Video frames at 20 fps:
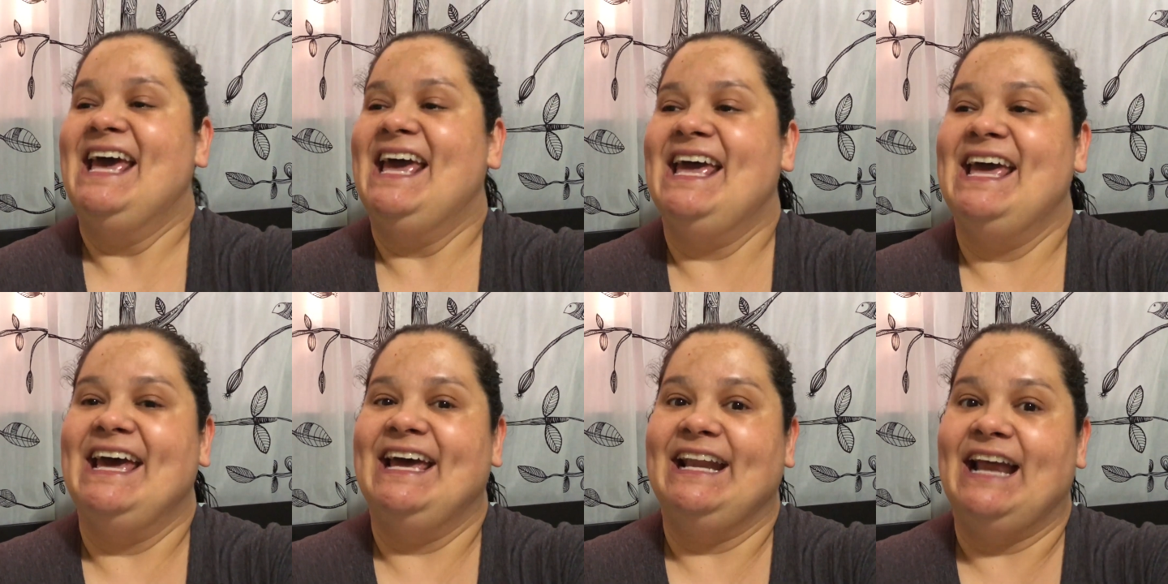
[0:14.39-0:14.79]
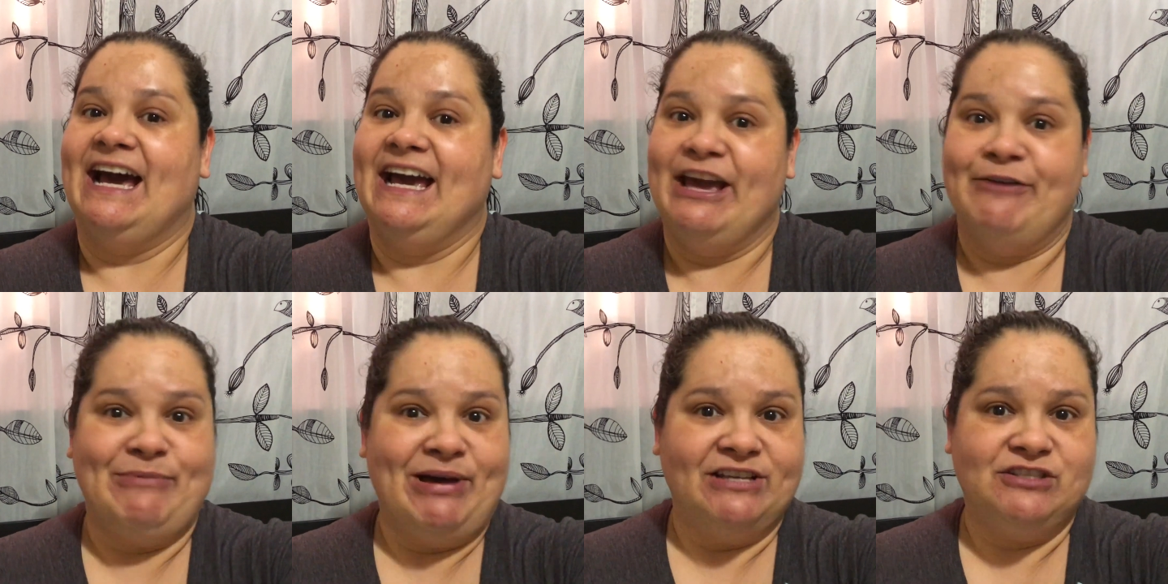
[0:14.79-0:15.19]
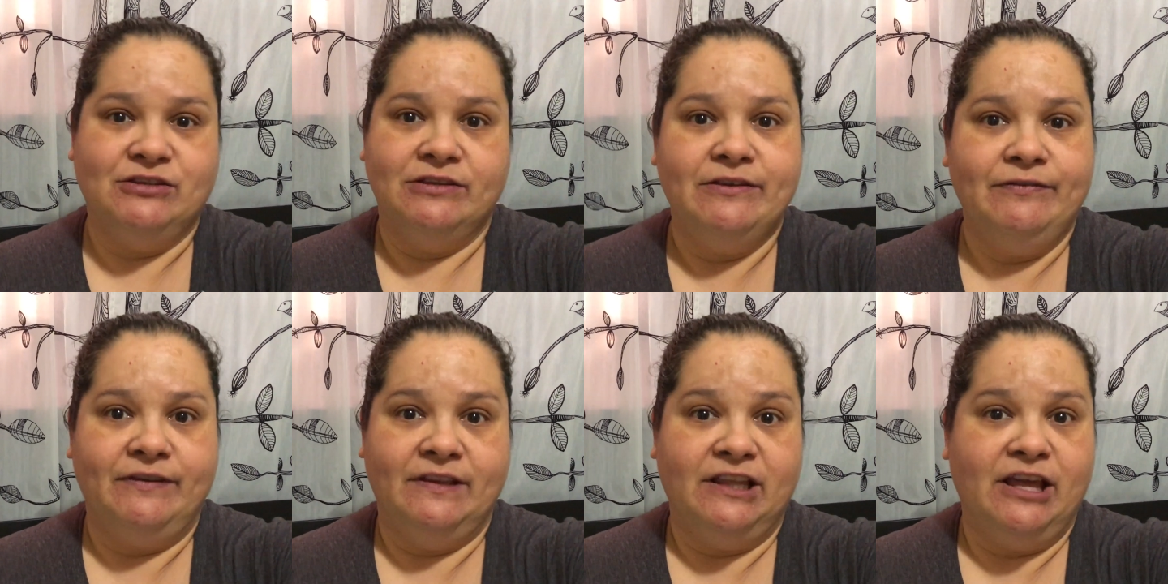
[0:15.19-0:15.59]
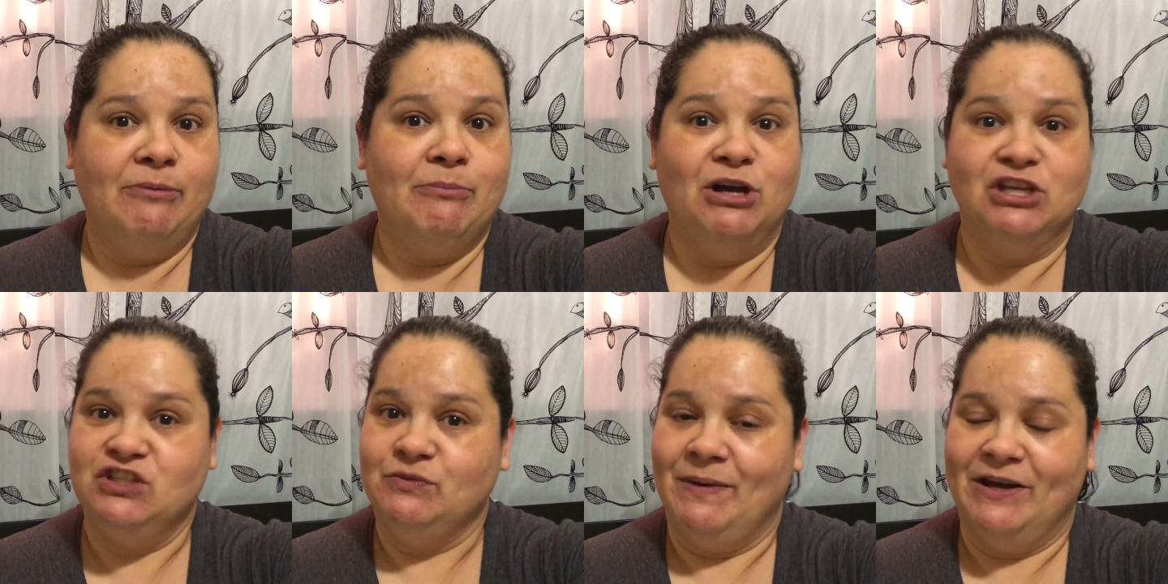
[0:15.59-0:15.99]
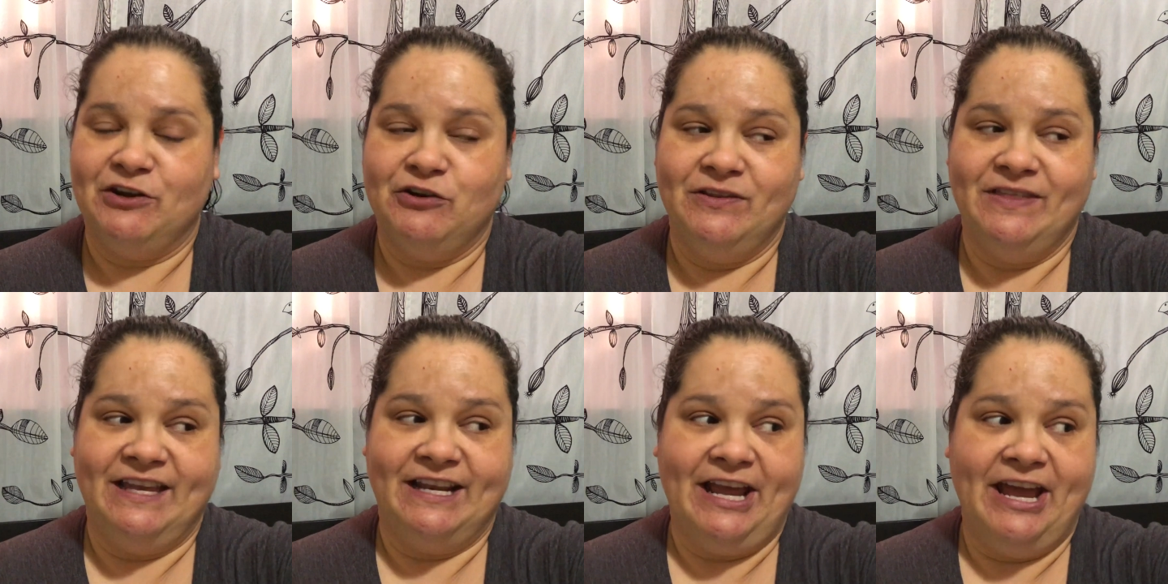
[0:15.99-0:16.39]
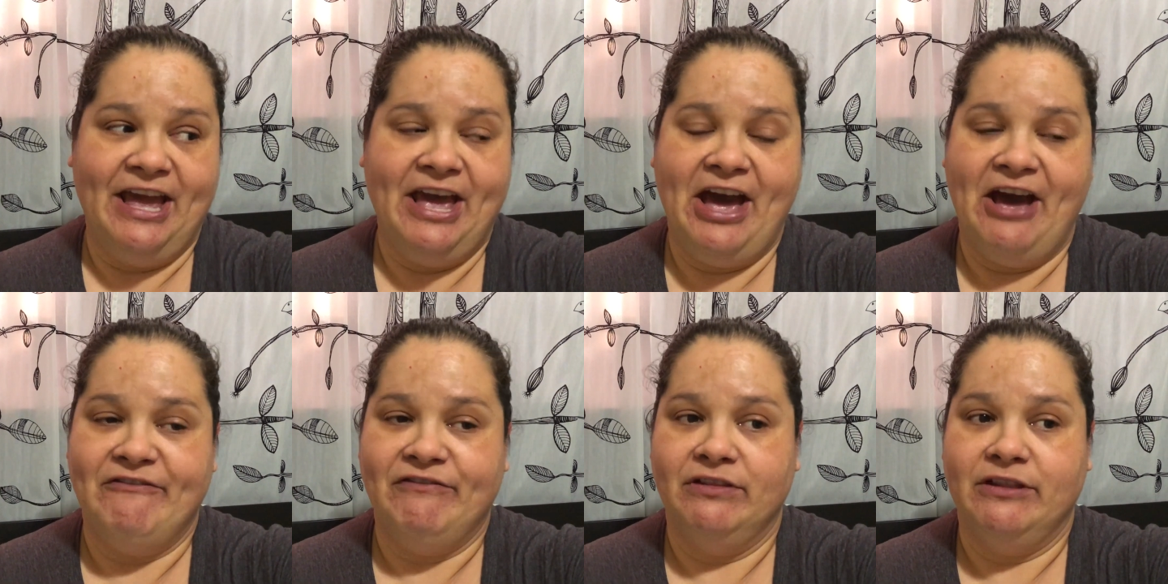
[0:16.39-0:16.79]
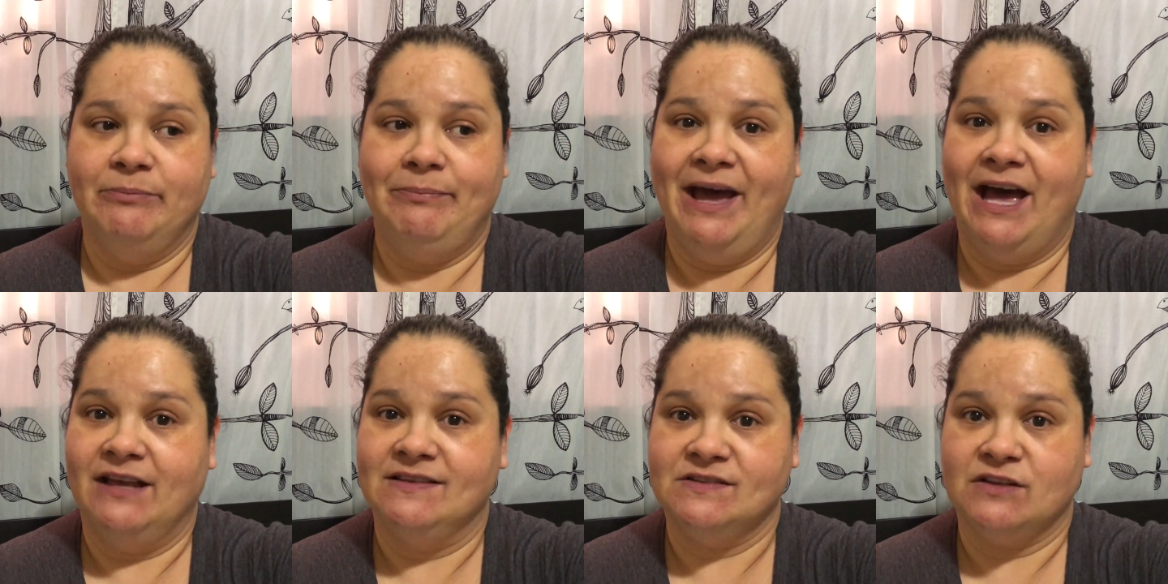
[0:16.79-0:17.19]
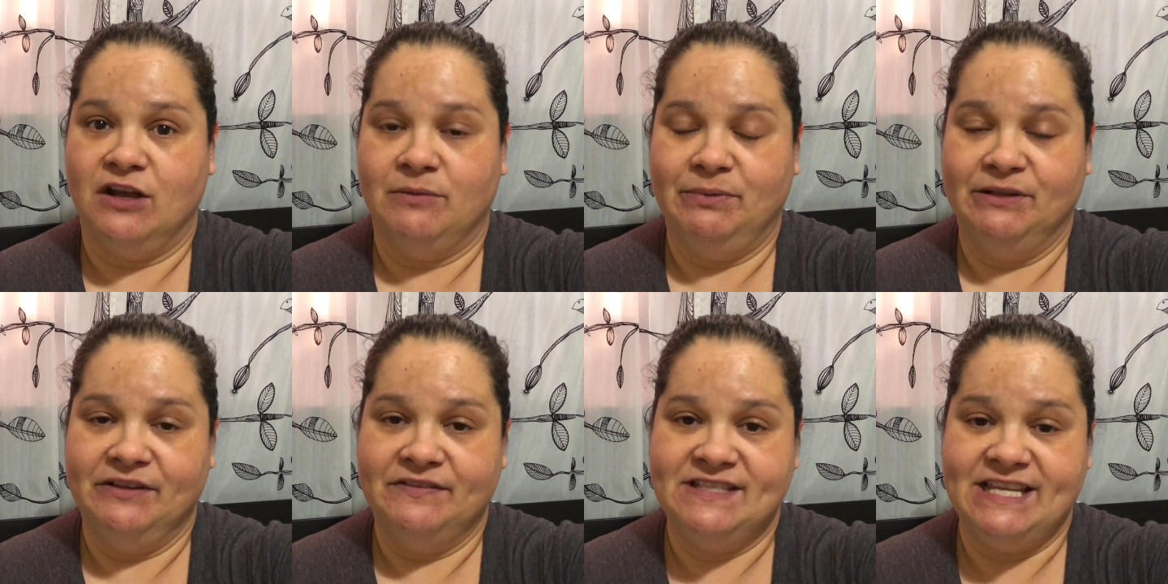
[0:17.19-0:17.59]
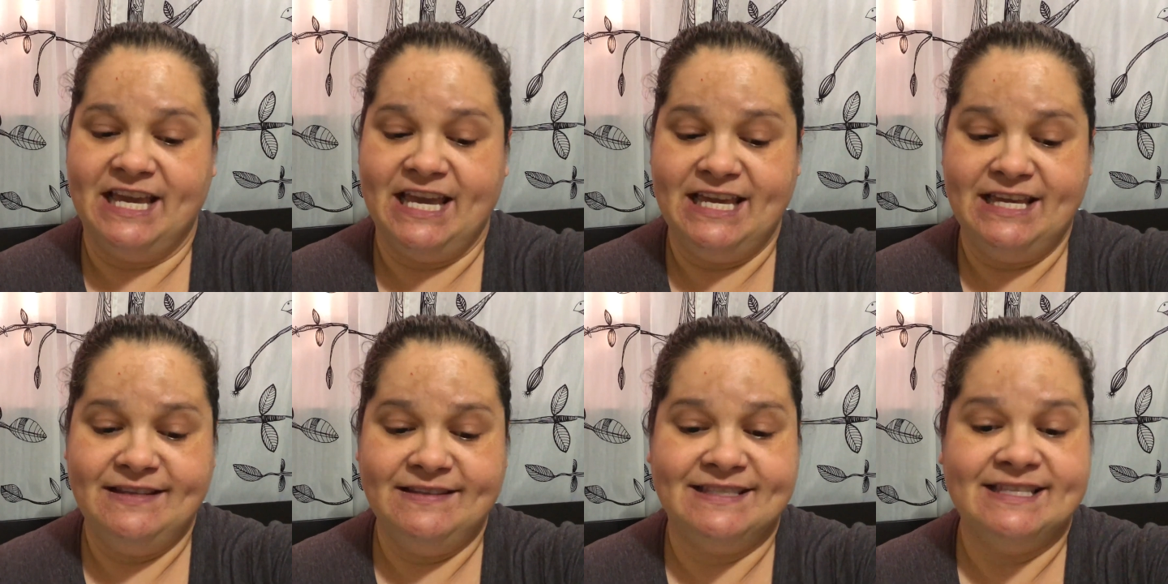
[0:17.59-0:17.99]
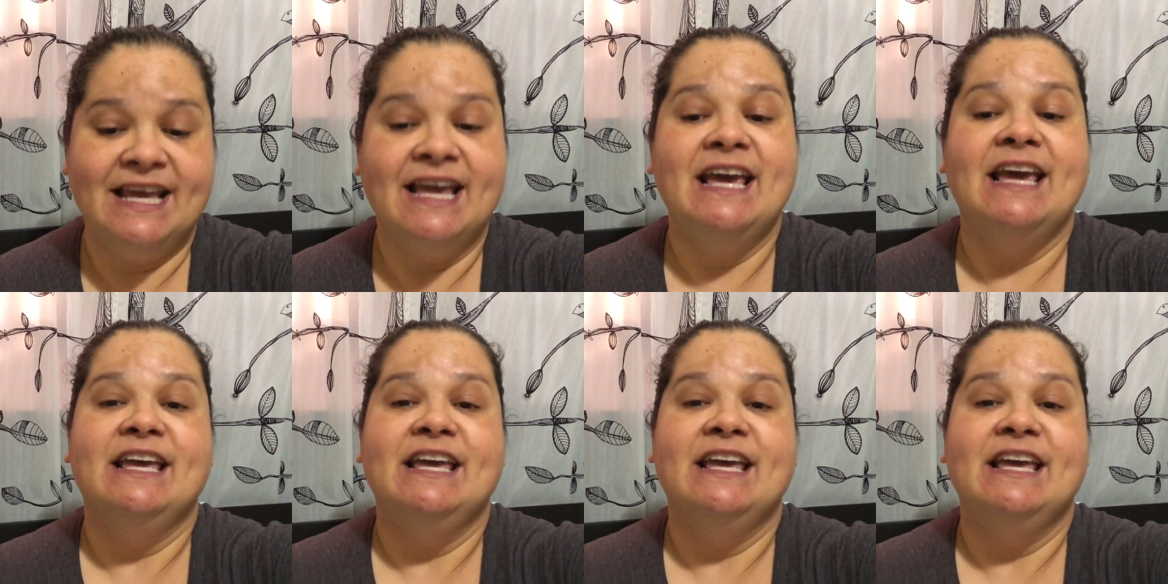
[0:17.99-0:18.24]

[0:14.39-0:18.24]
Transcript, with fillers: and I am actually feeling much better than I have in the past couple of days.